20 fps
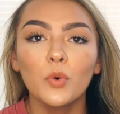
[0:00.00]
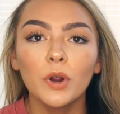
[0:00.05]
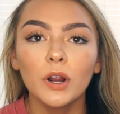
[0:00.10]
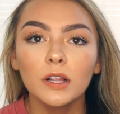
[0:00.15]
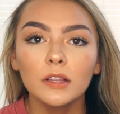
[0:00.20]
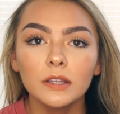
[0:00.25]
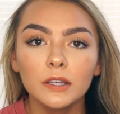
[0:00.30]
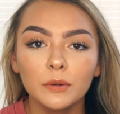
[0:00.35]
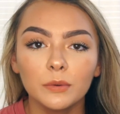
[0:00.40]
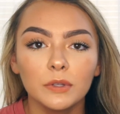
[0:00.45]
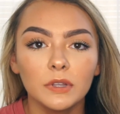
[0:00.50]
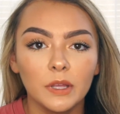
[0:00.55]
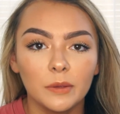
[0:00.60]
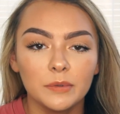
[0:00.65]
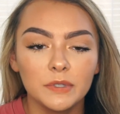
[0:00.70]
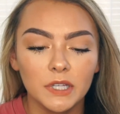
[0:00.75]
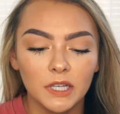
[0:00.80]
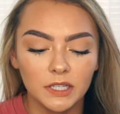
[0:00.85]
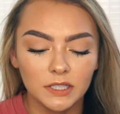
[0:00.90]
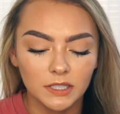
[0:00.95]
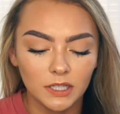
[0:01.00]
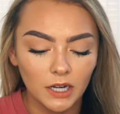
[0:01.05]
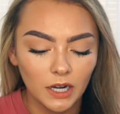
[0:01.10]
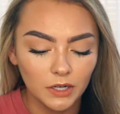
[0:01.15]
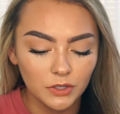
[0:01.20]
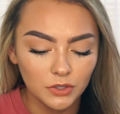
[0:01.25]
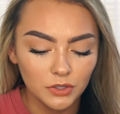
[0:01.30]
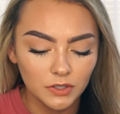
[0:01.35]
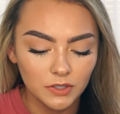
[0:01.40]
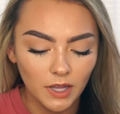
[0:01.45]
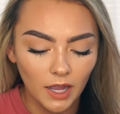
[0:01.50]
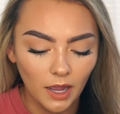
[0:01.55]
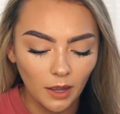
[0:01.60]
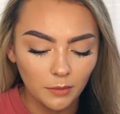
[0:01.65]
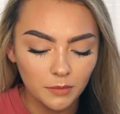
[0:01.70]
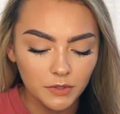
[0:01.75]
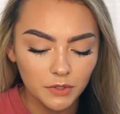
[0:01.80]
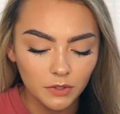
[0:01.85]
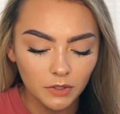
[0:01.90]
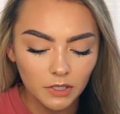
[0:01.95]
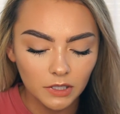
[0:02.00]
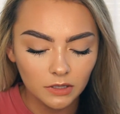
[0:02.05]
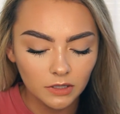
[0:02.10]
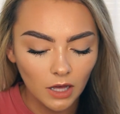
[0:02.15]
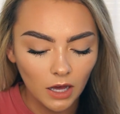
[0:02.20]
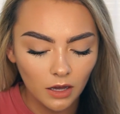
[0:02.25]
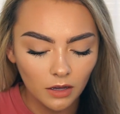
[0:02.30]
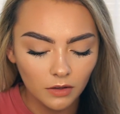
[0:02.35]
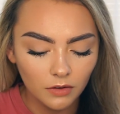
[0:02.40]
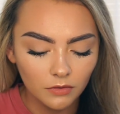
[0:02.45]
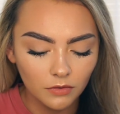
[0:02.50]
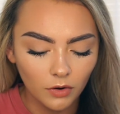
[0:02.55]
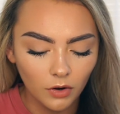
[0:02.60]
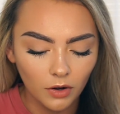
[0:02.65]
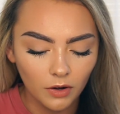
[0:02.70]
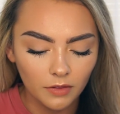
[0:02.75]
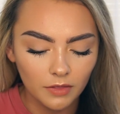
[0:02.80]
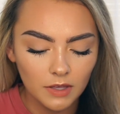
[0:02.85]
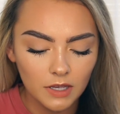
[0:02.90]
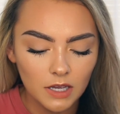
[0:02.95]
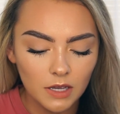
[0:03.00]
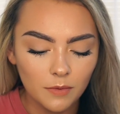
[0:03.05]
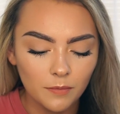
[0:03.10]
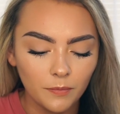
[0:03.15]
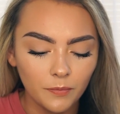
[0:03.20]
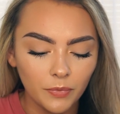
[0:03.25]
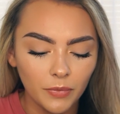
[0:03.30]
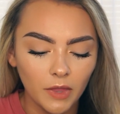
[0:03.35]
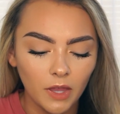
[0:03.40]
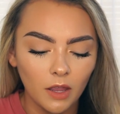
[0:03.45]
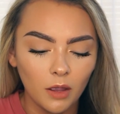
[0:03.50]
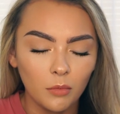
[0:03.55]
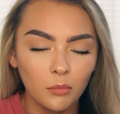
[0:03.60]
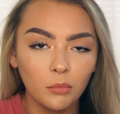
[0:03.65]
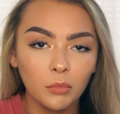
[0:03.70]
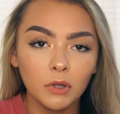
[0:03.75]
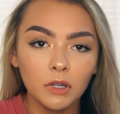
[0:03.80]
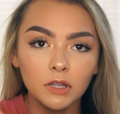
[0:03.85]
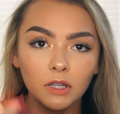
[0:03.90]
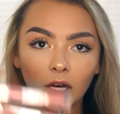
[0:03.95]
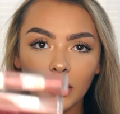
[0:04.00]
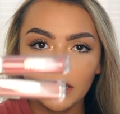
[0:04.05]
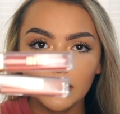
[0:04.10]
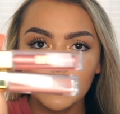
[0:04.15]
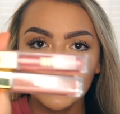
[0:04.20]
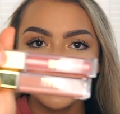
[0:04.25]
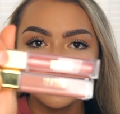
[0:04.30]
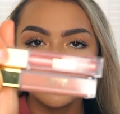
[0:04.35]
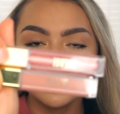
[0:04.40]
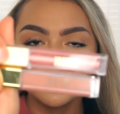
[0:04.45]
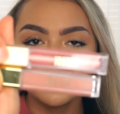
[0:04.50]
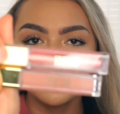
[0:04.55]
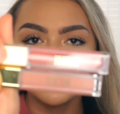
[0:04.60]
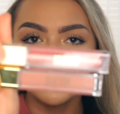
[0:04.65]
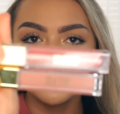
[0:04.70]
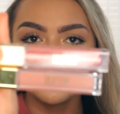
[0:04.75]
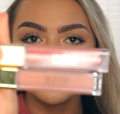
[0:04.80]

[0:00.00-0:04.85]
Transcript: More liquid lipsticks that I just absolutely love are the Milani liquid